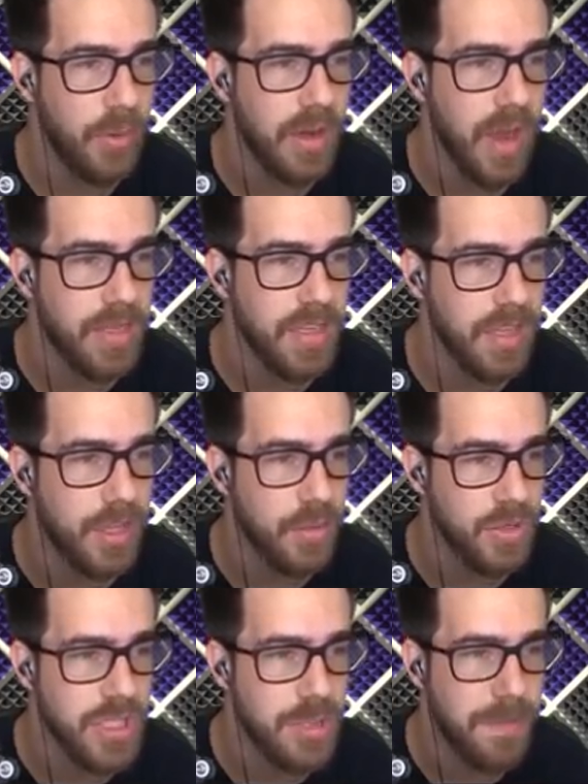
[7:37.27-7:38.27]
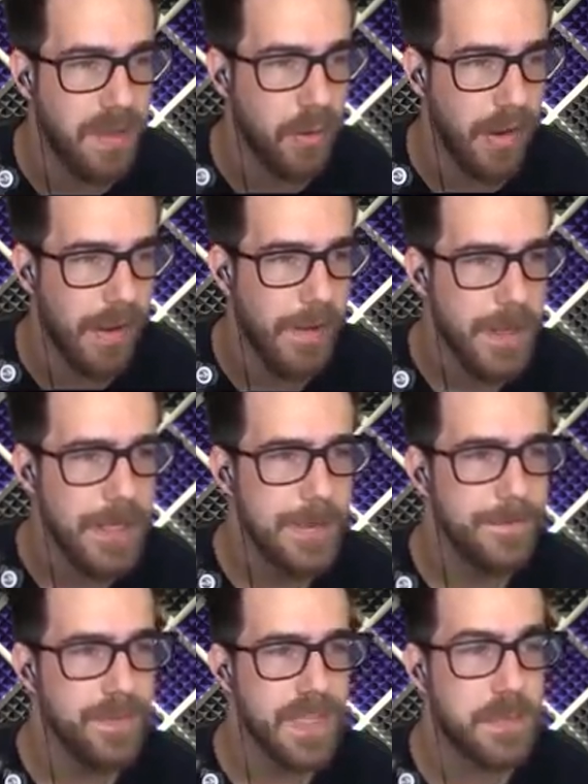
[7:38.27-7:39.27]
Nothing cute. Just speed running.
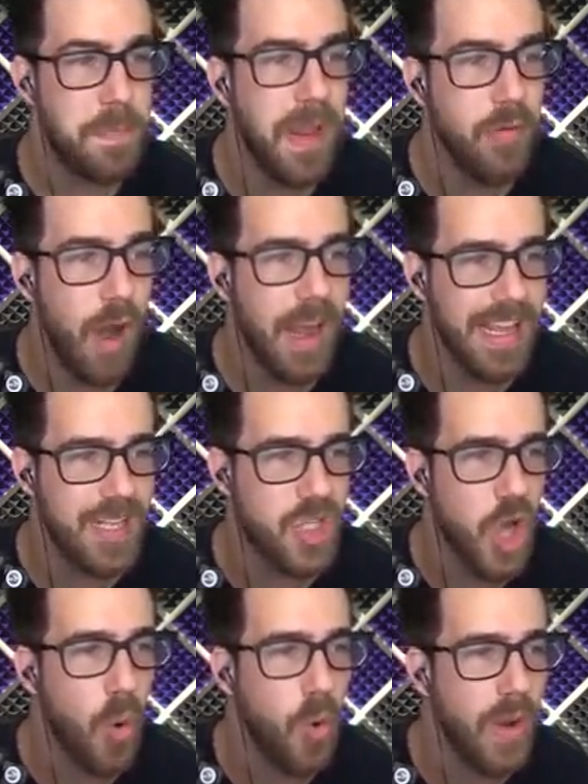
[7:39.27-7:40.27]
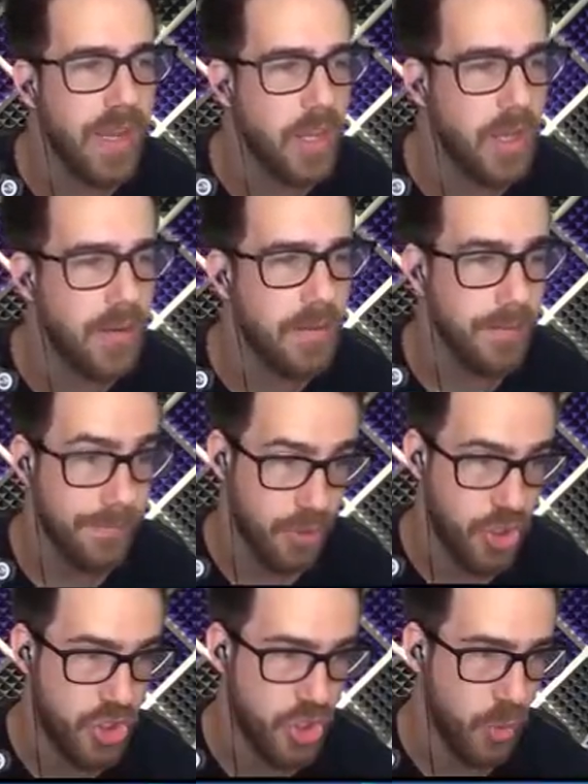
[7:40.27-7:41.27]
Speed running. It's so quick. You,
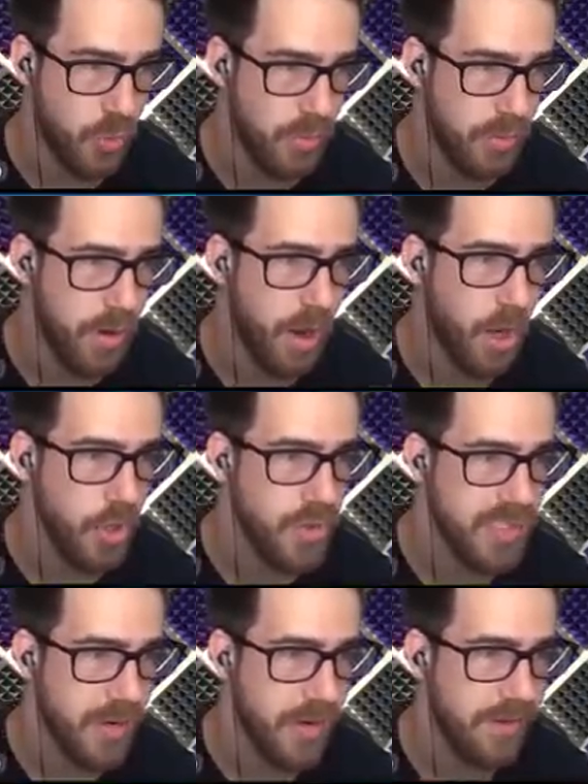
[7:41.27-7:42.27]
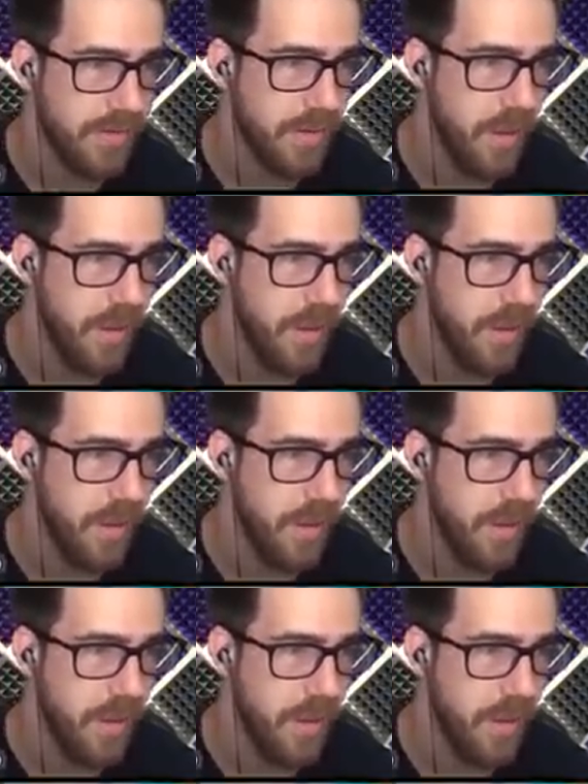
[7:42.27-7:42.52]
shoot. Are you serious?